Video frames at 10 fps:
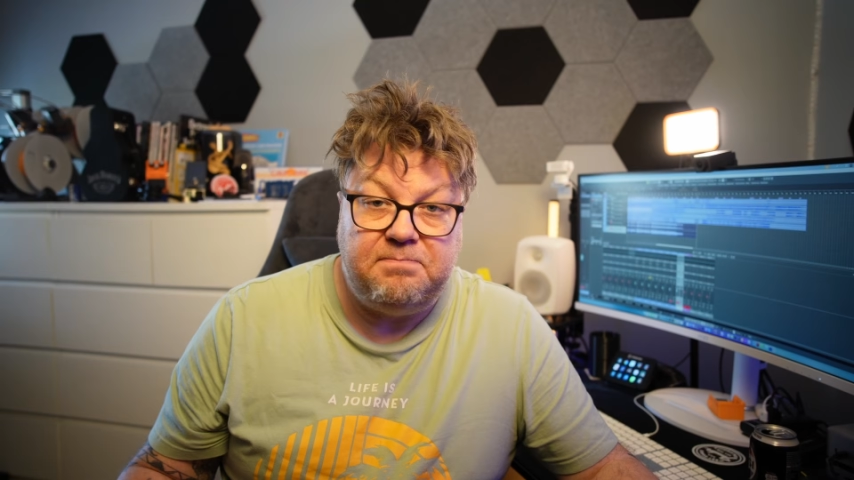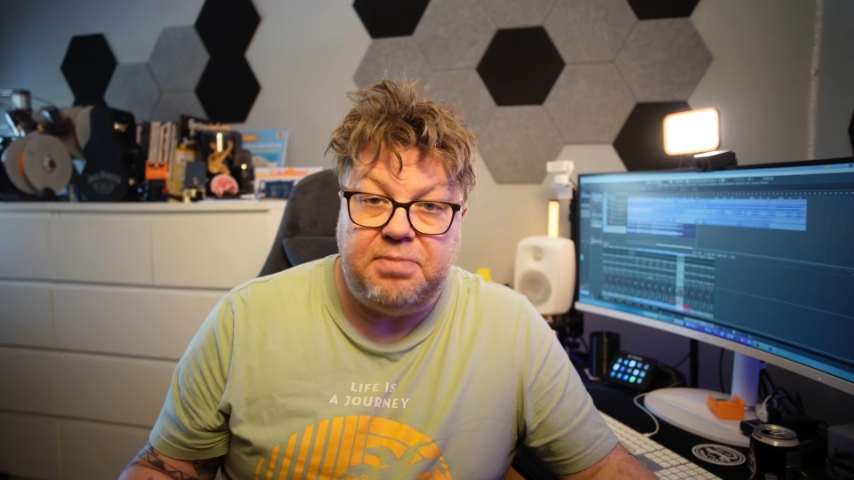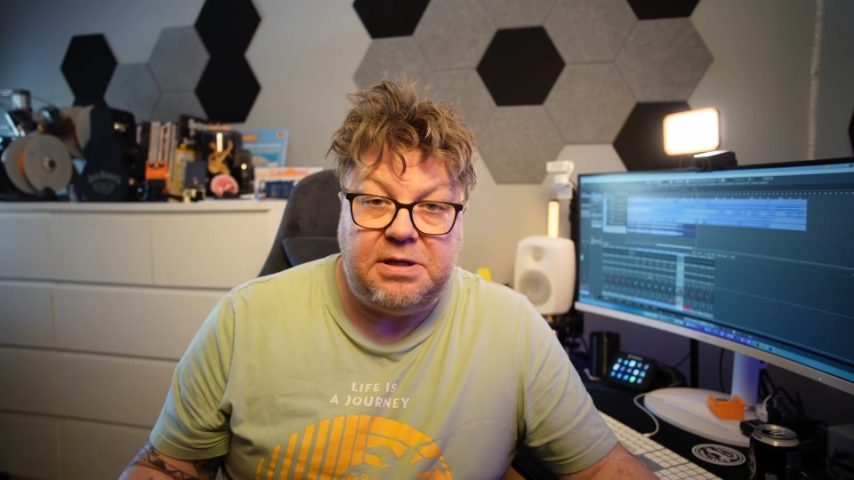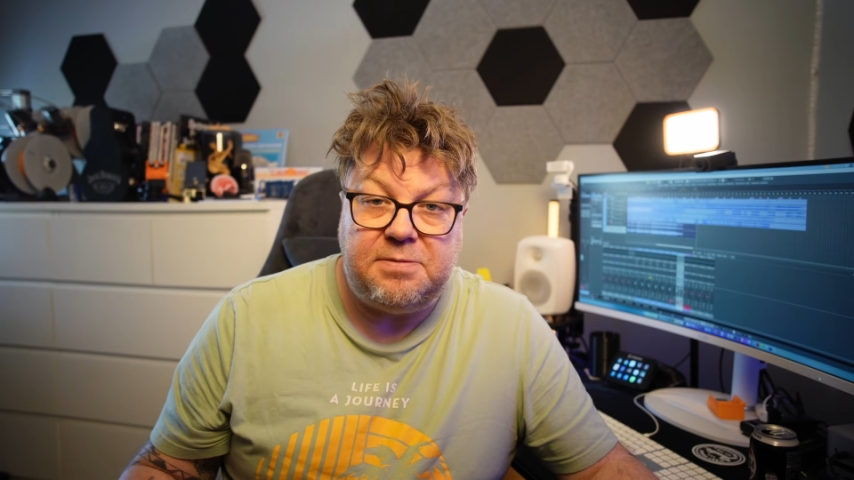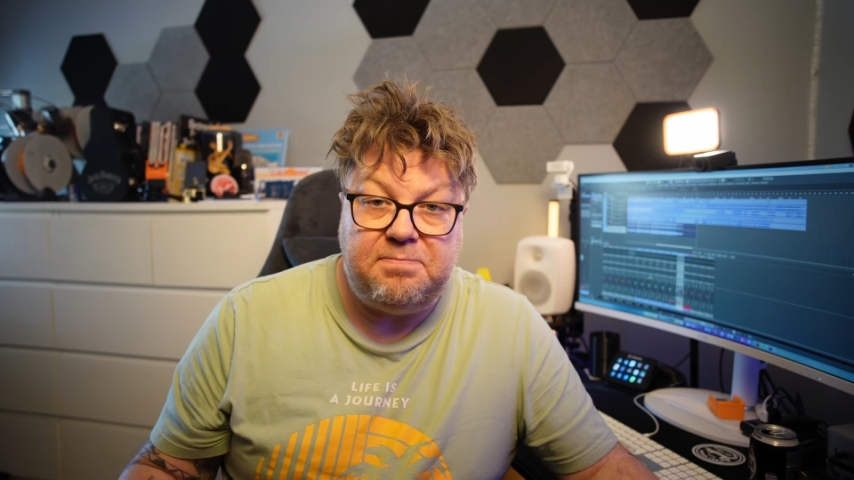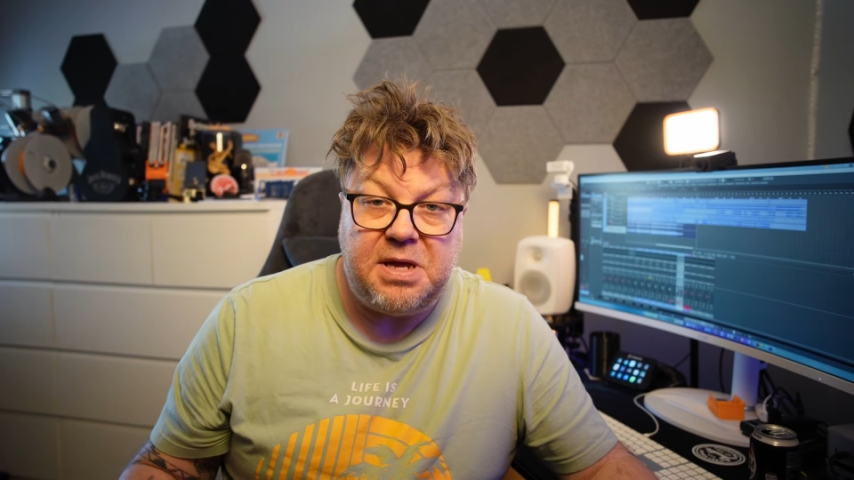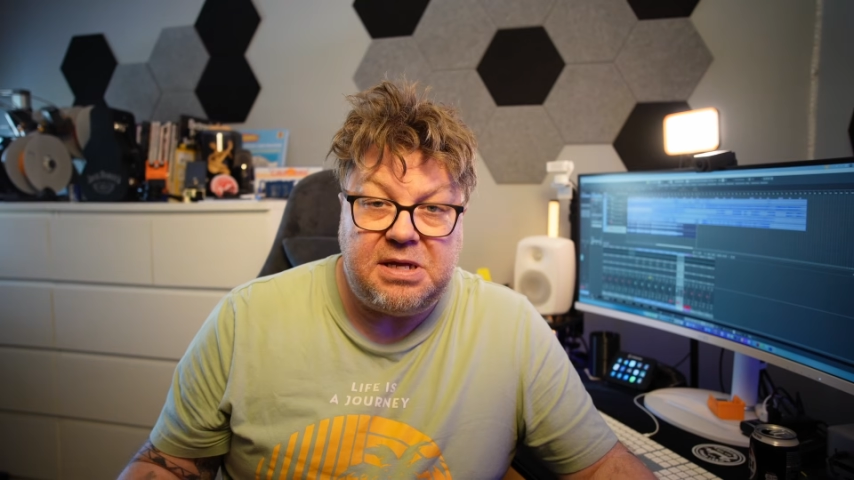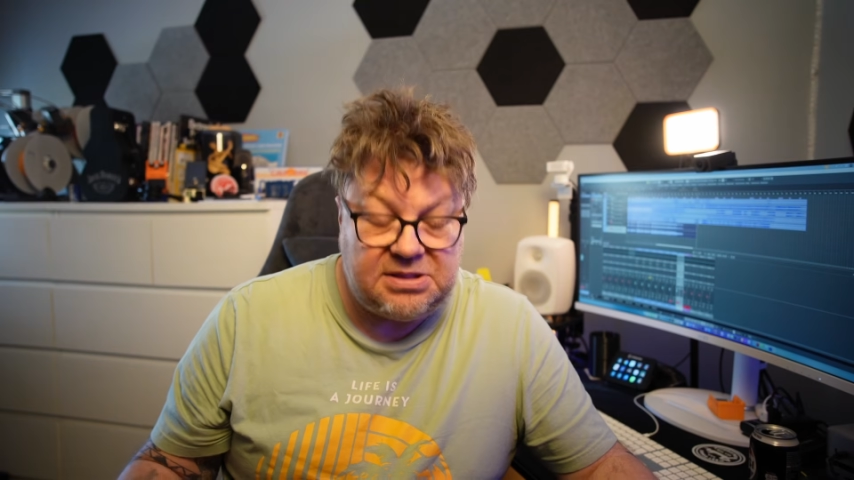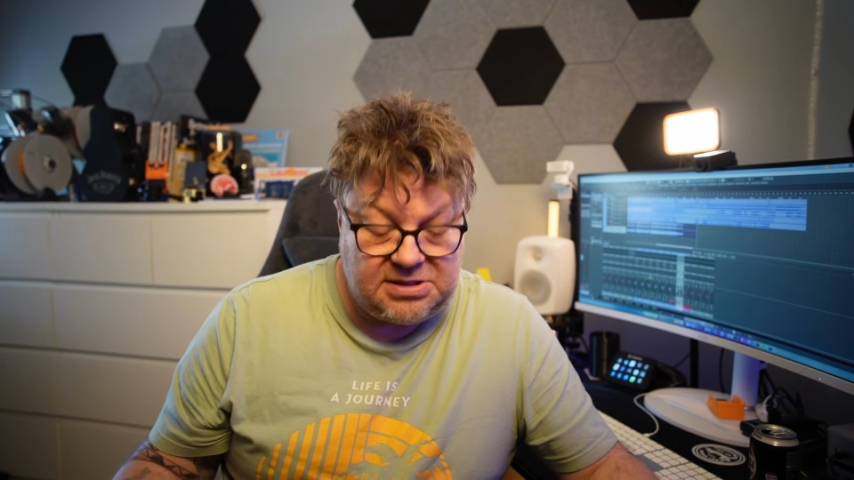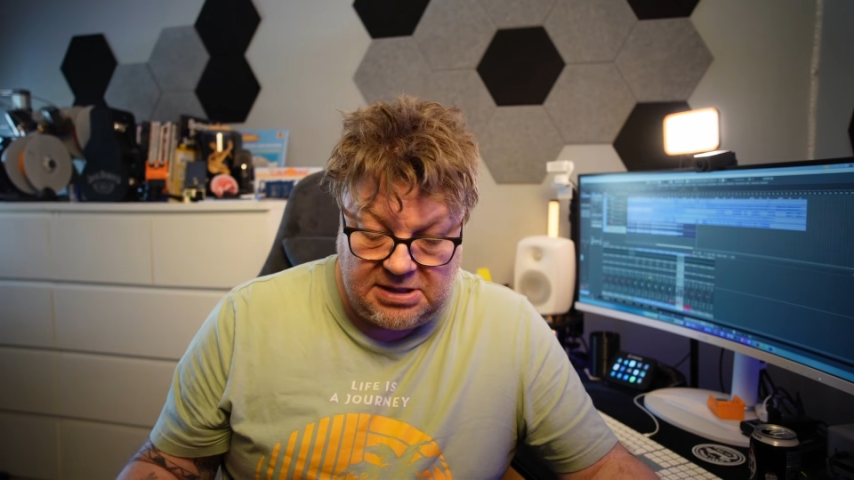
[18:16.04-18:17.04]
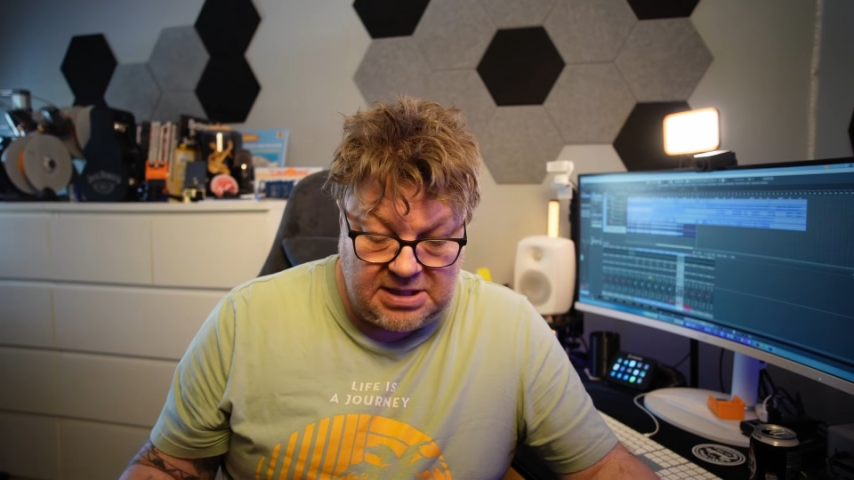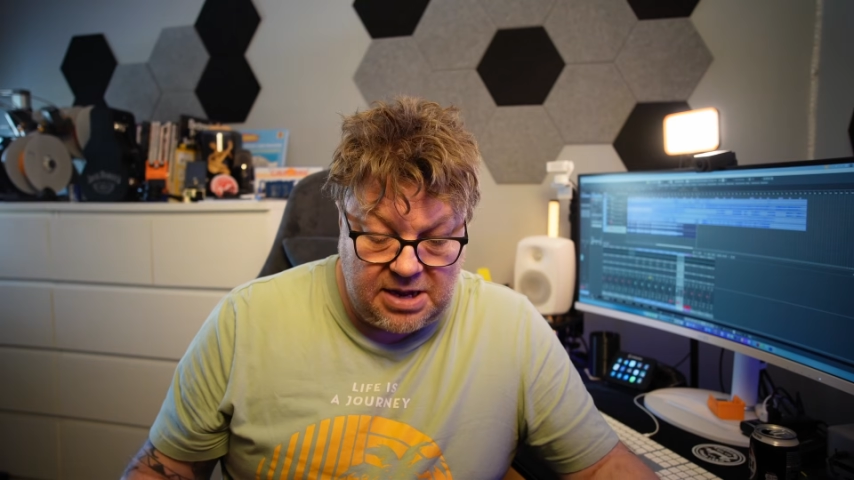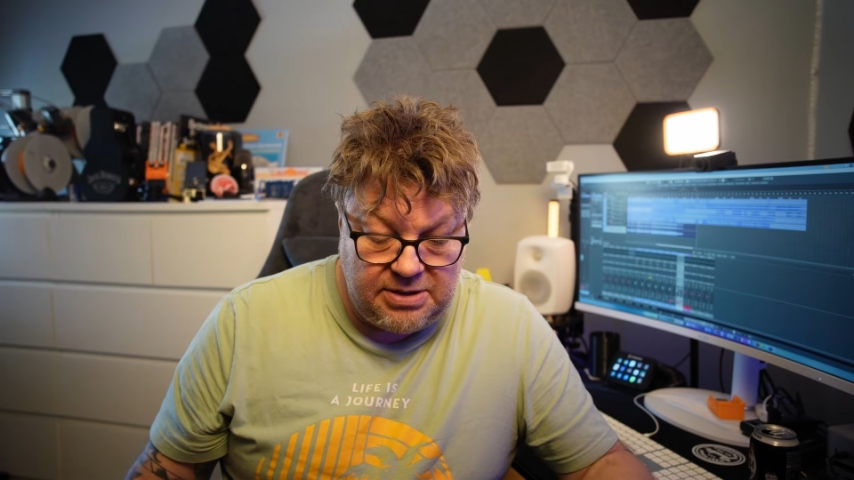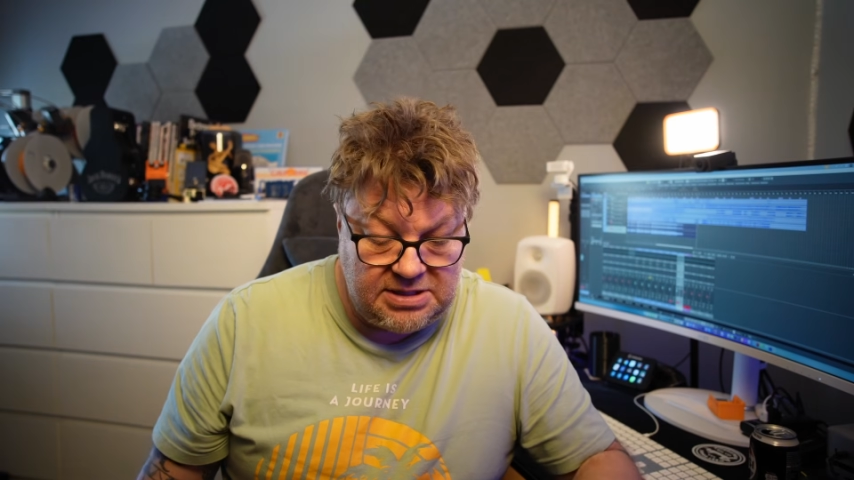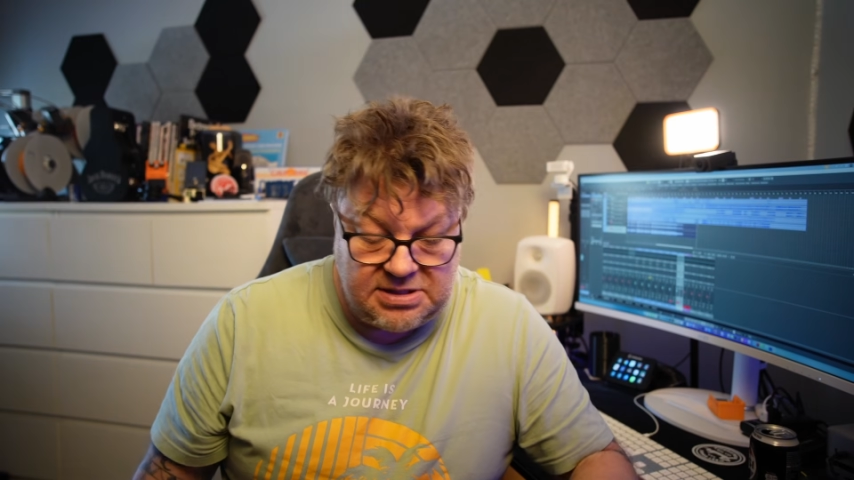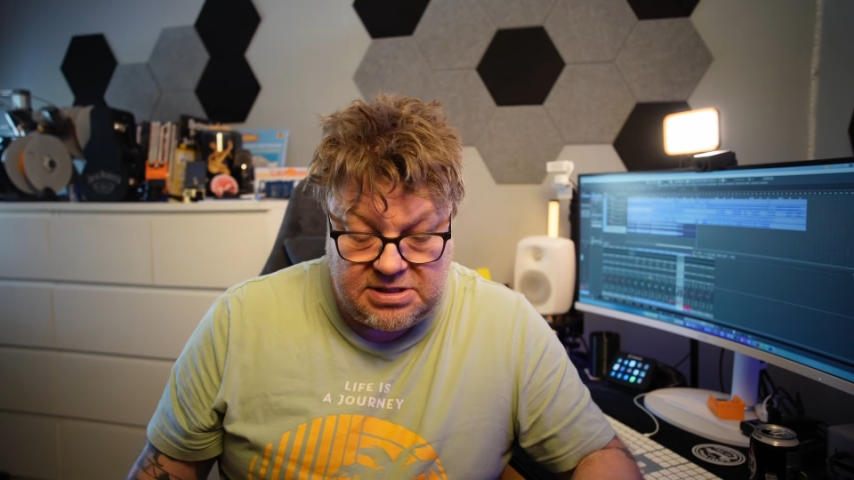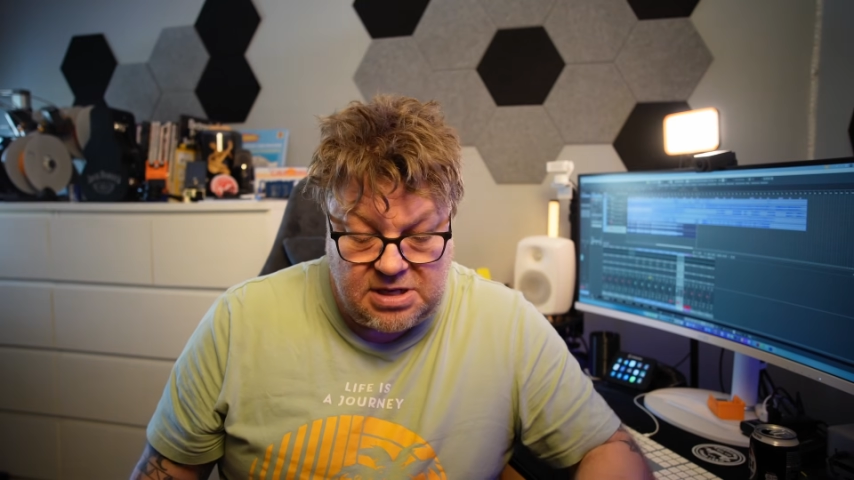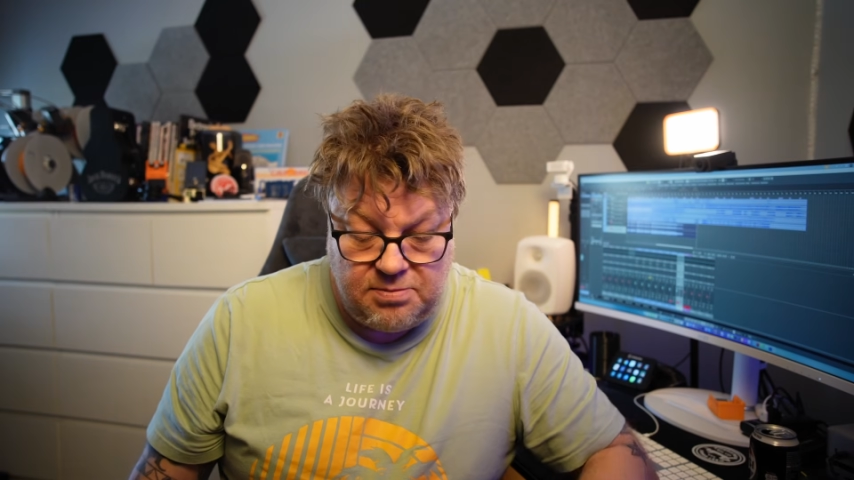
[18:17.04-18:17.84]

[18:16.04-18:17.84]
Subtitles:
piece of piss. There's